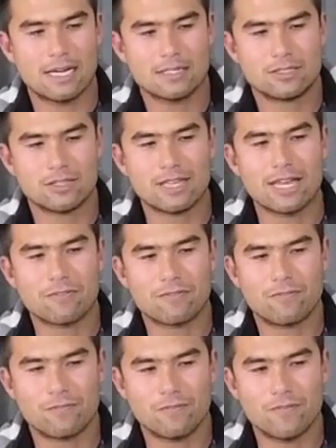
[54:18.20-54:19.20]
during that
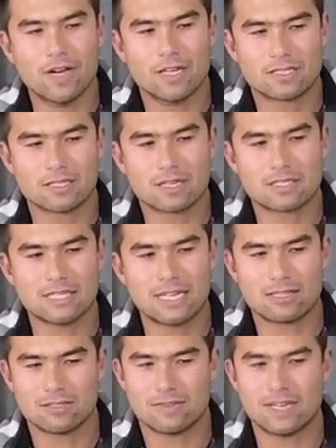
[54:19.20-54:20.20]
first lockdown,
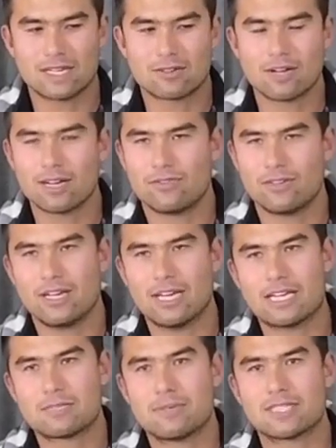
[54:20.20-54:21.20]
because we've had quite a few now,
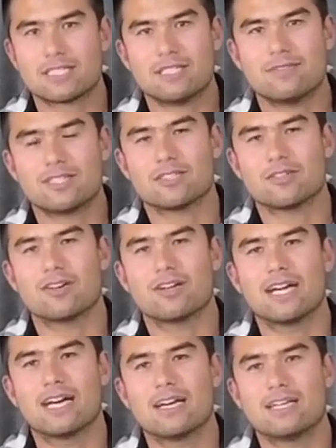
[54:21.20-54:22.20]
especially in
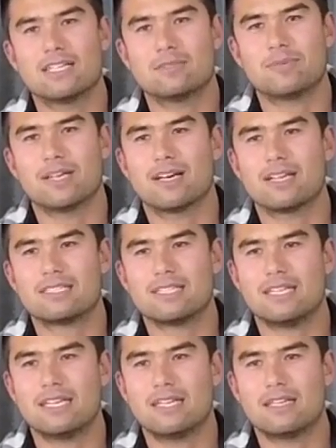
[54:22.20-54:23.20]
Victoria, it's been nice to
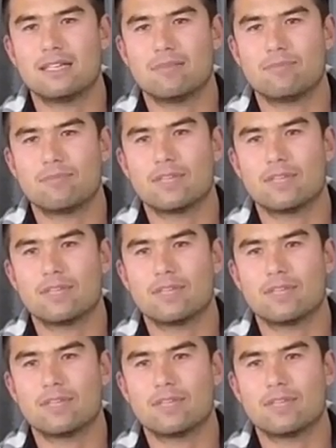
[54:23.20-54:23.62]
hear the